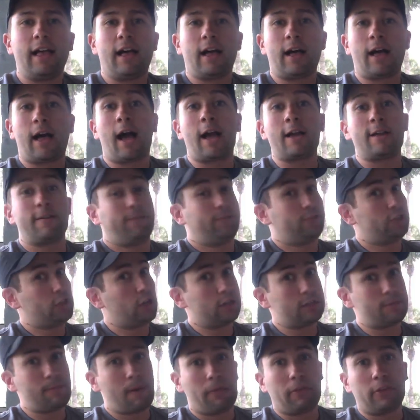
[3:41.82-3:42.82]
I have
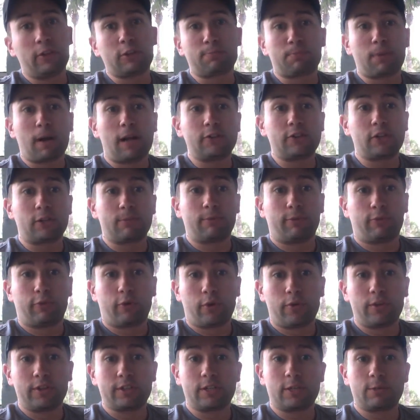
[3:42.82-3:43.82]
talked about this project
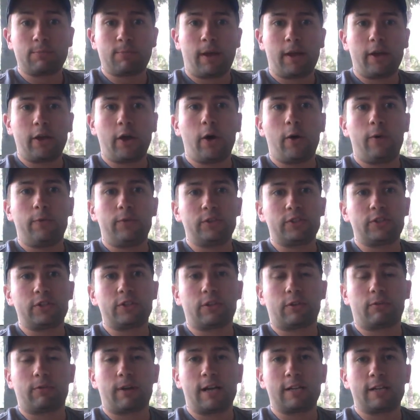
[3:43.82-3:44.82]
before. This is my own. This
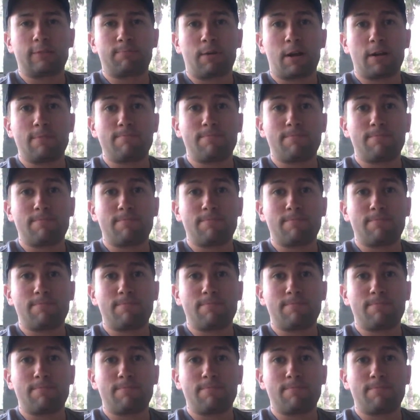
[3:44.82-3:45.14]
is the Raspberry